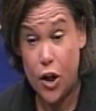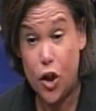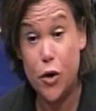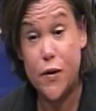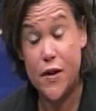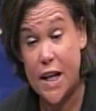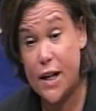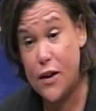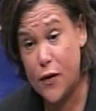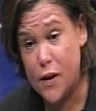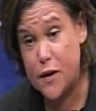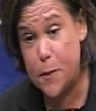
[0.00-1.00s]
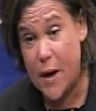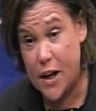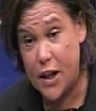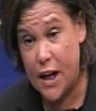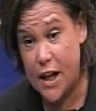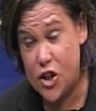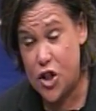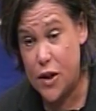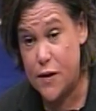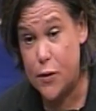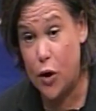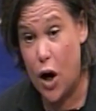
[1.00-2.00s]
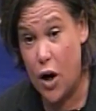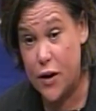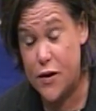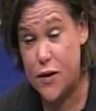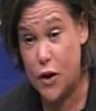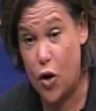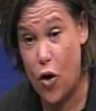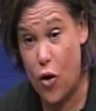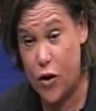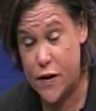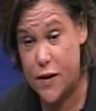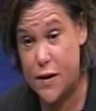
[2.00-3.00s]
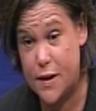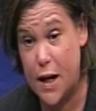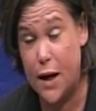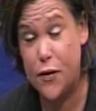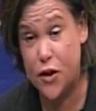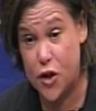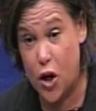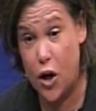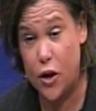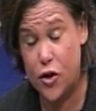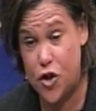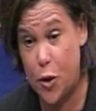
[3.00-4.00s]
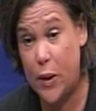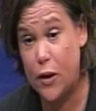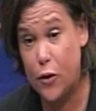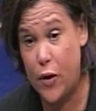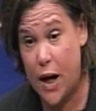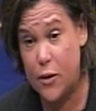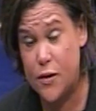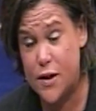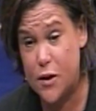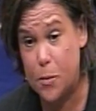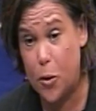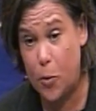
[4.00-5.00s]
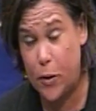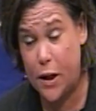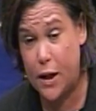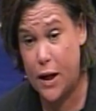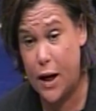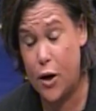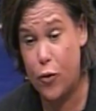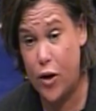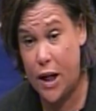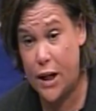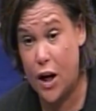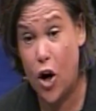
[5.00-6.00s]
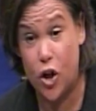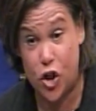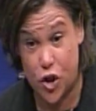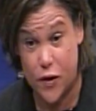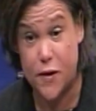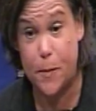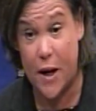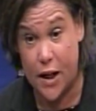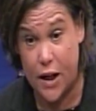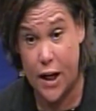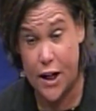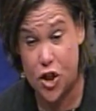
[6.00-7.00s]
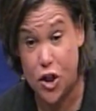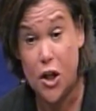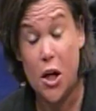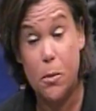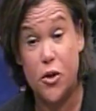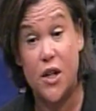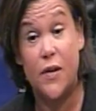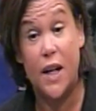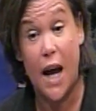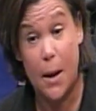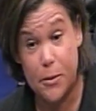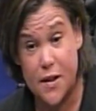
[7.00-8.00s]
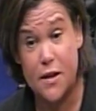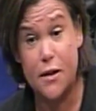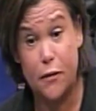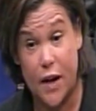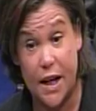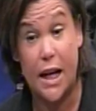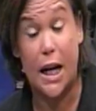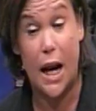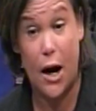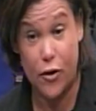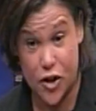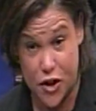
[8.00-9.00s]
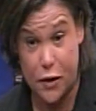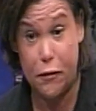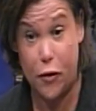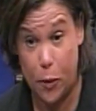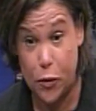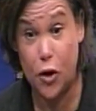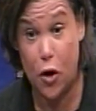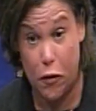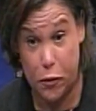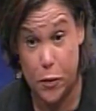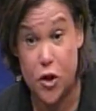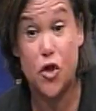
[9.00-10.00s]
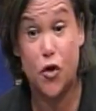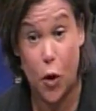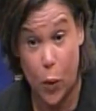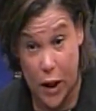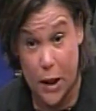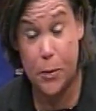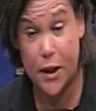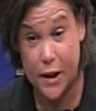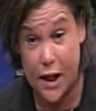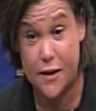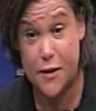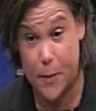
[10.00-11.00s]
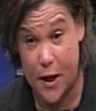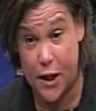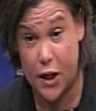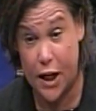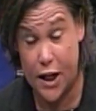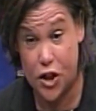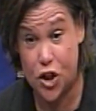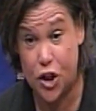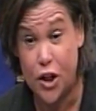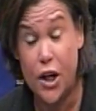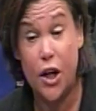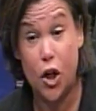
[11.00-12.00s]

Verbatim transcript: You say that the speculation as regards the costs uh, that are doing the rounds in the public uh, arena are just speculation. But in the absence of any clarity from the government, there will be that speculation. Thank you.